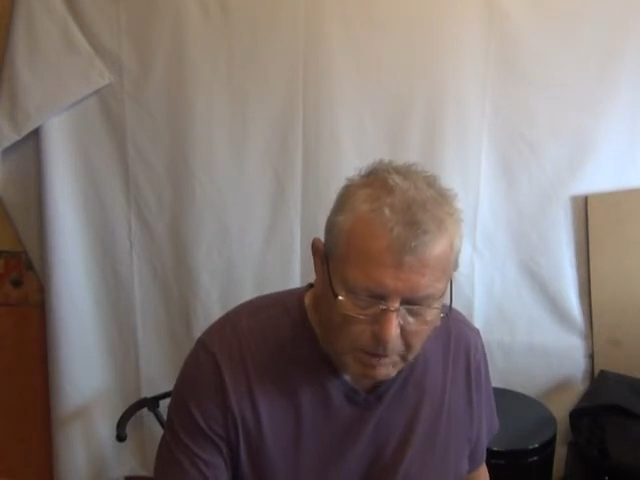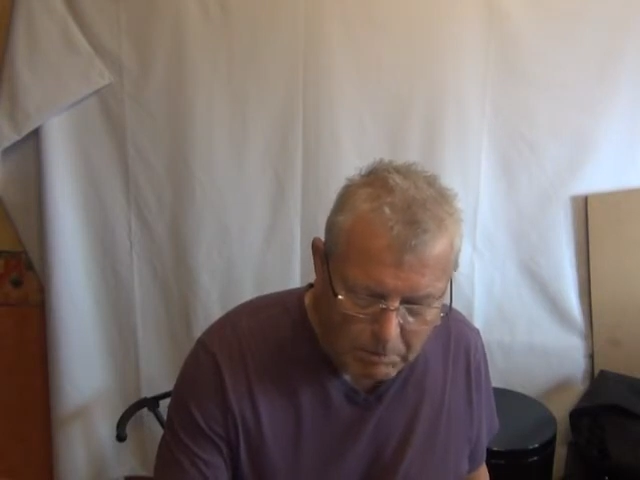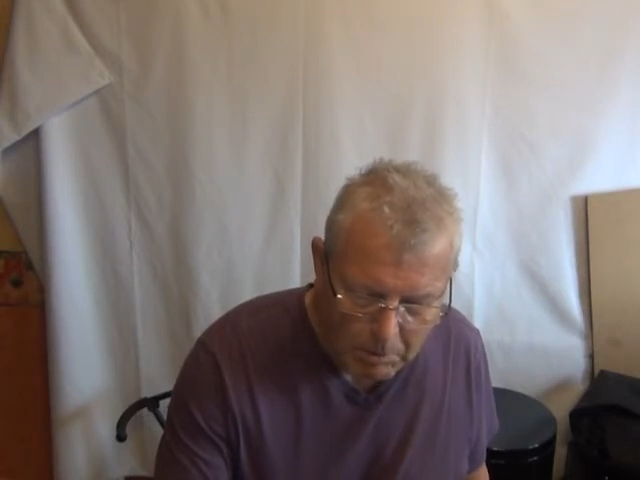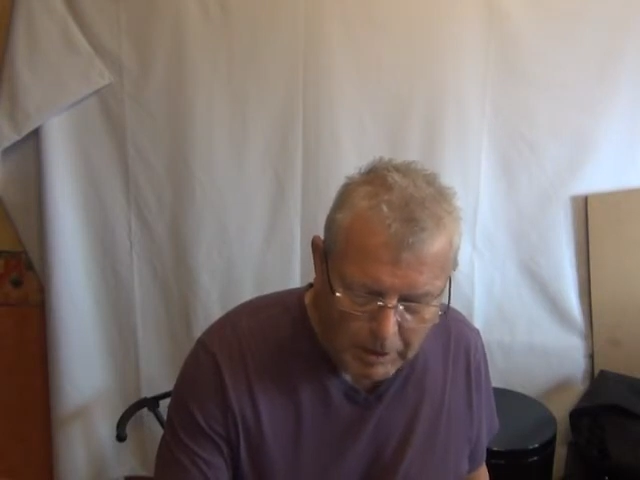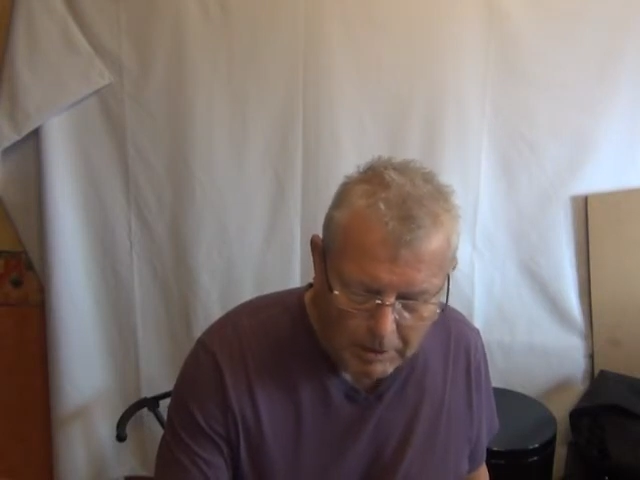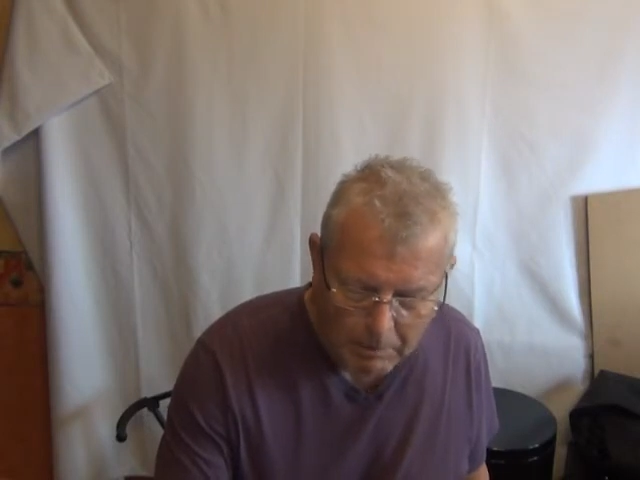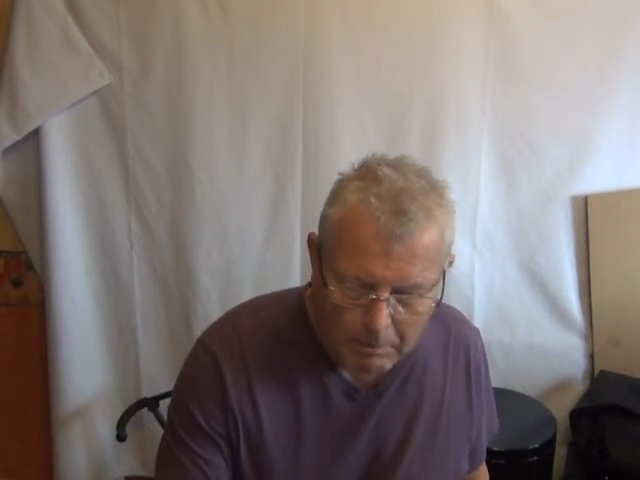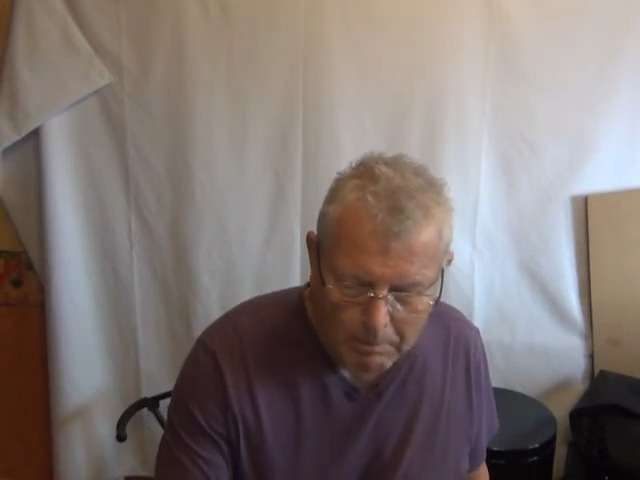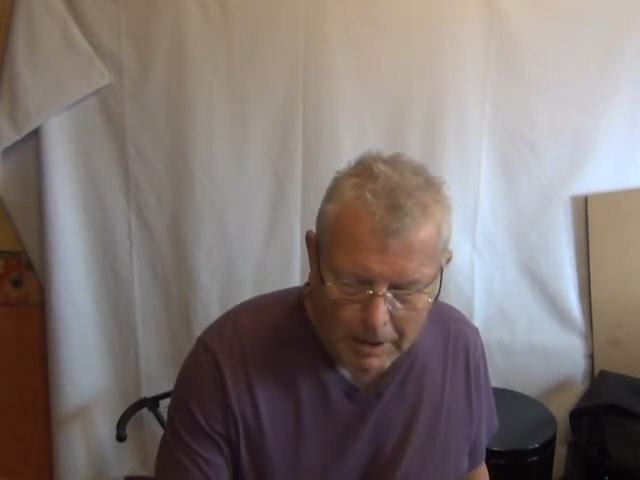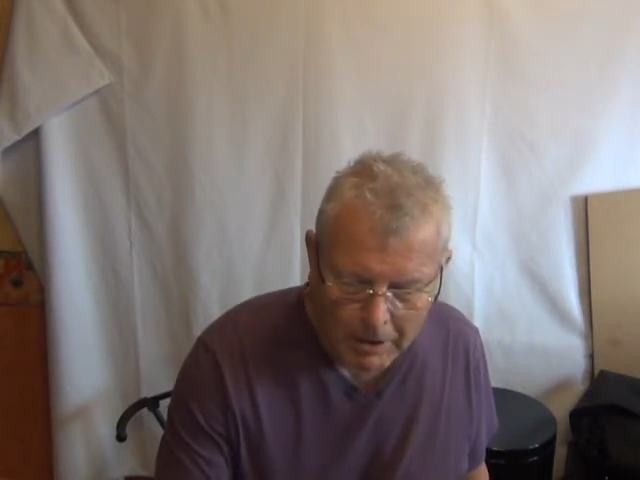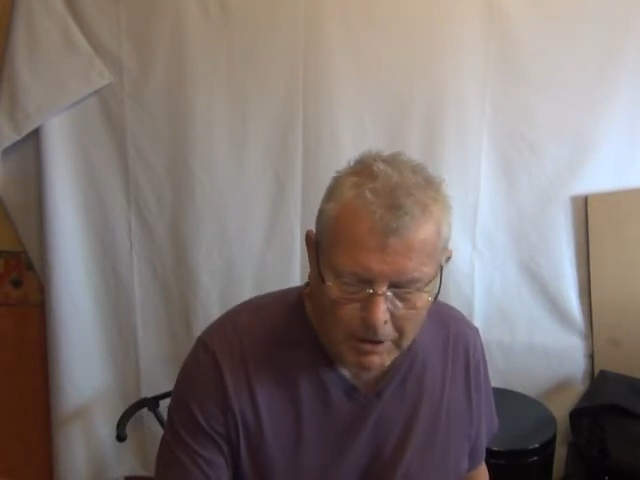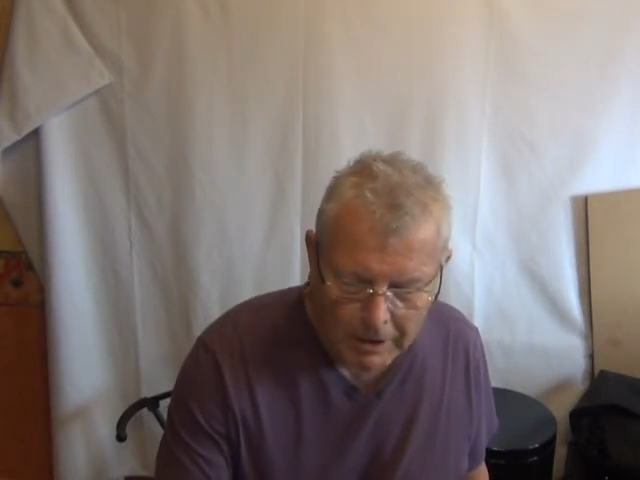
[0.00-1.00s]
won't put
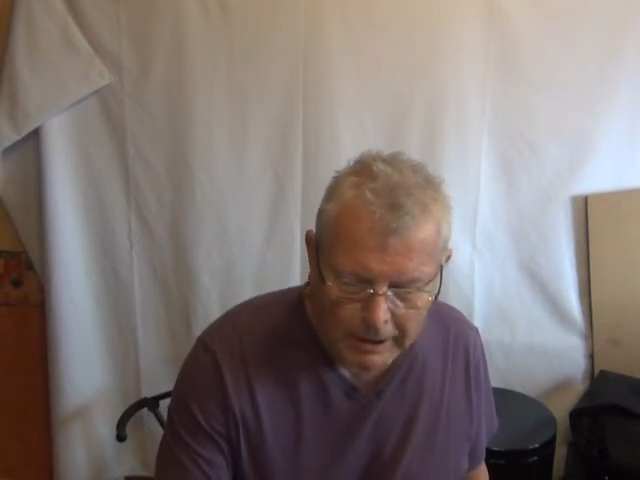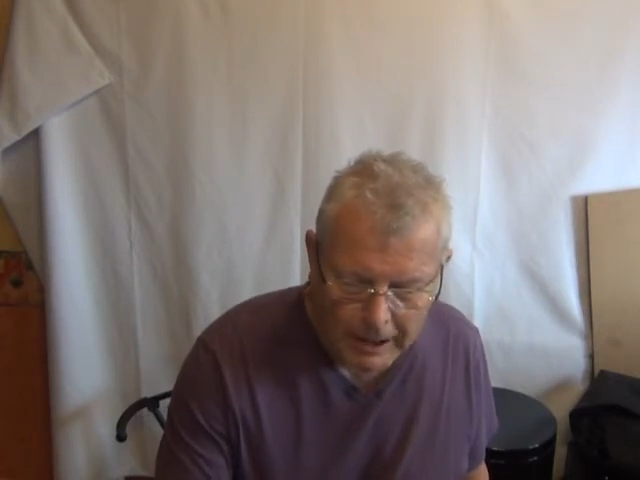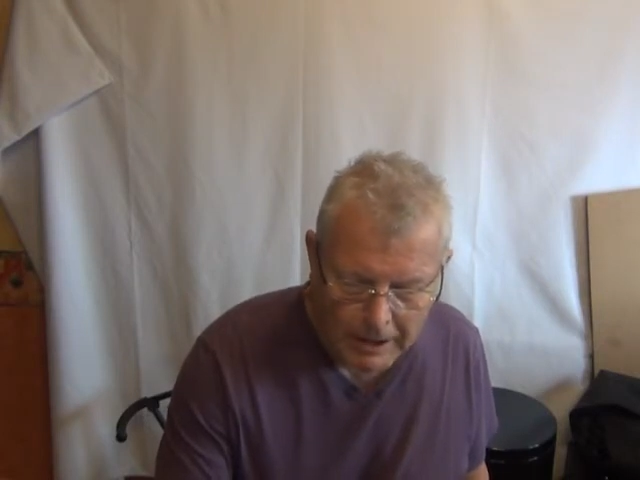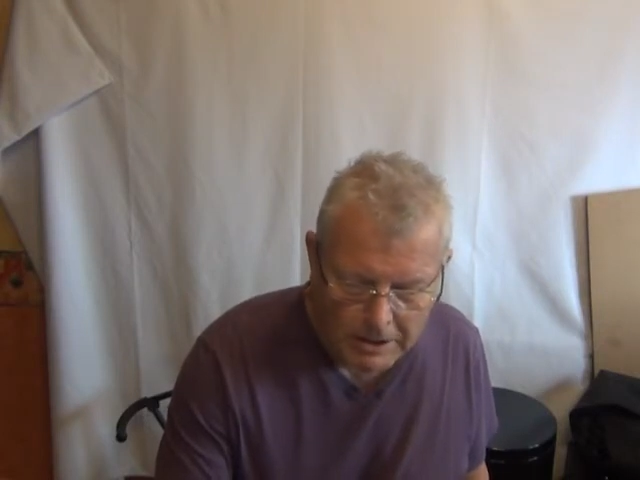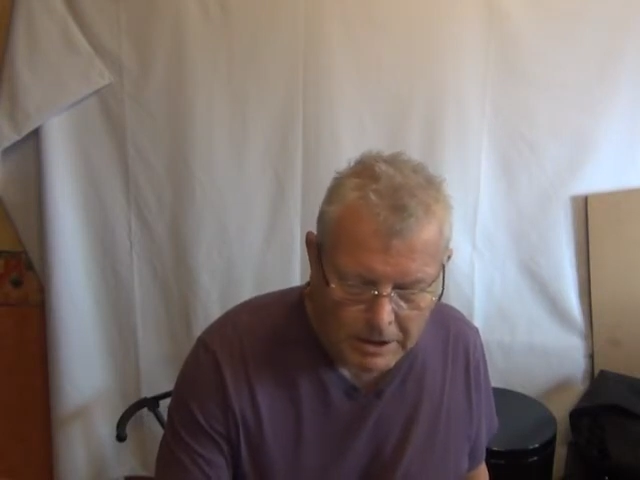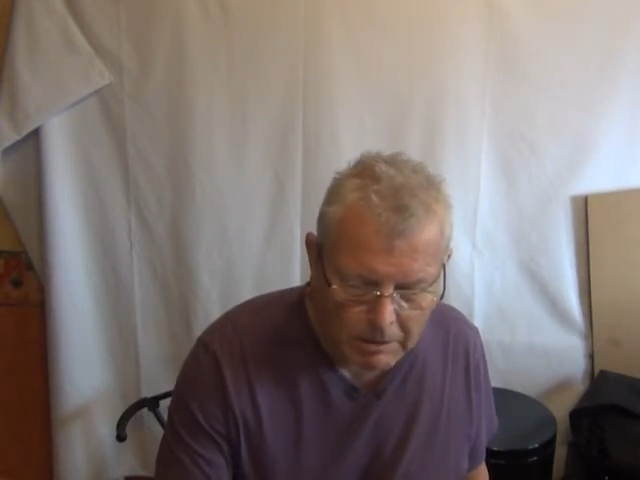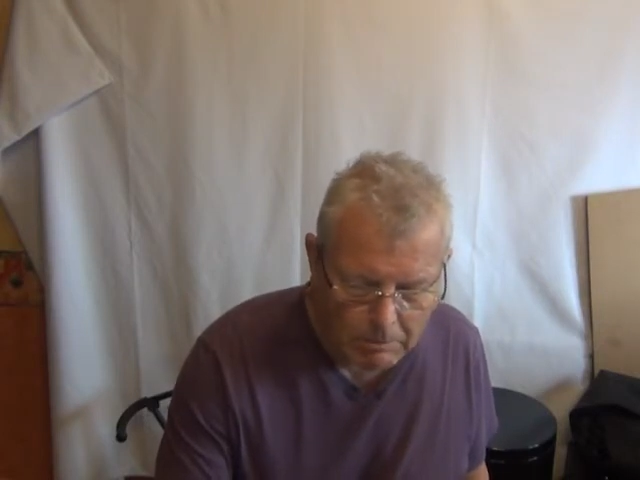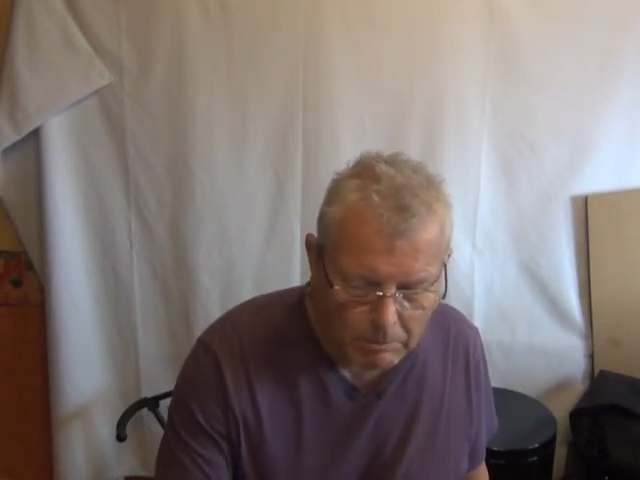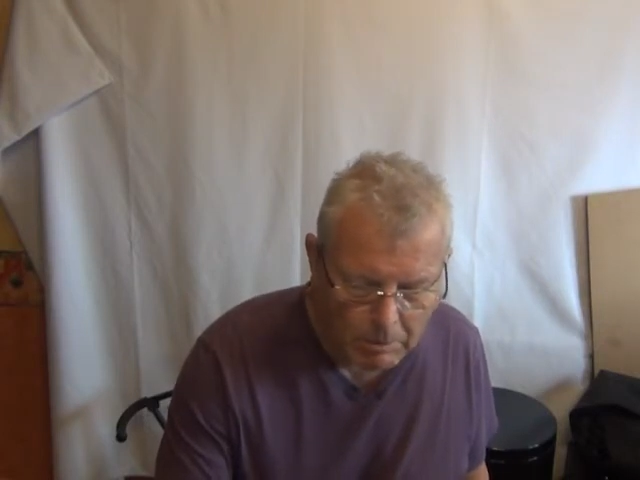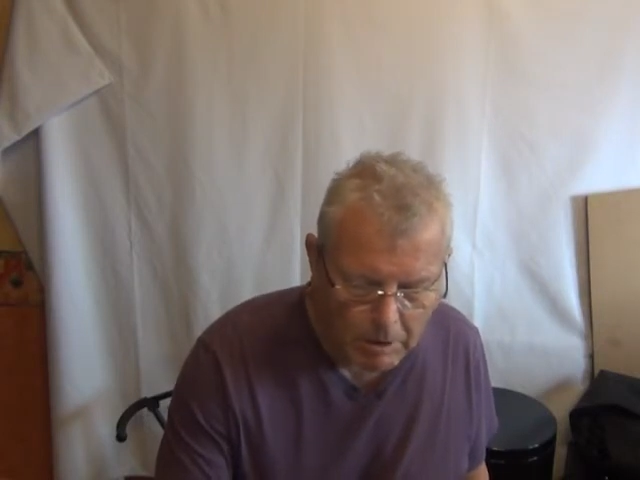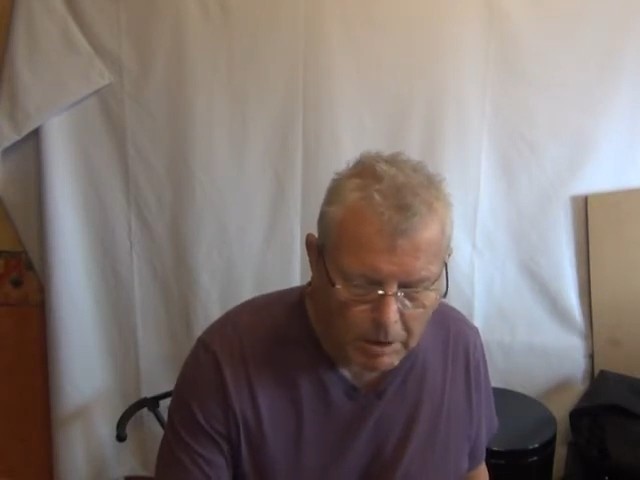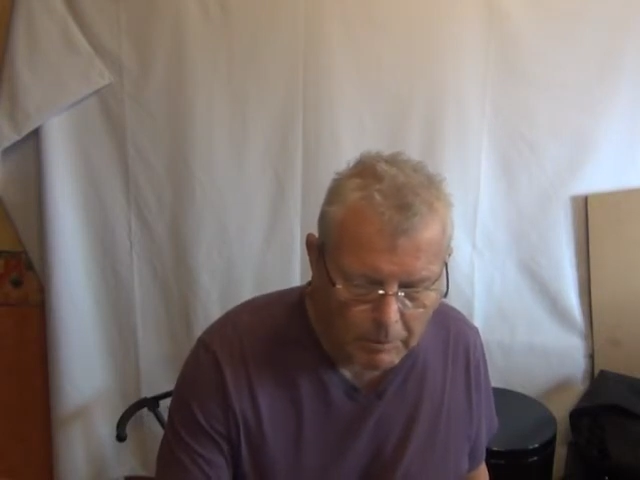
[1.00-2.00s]
it back on again. So,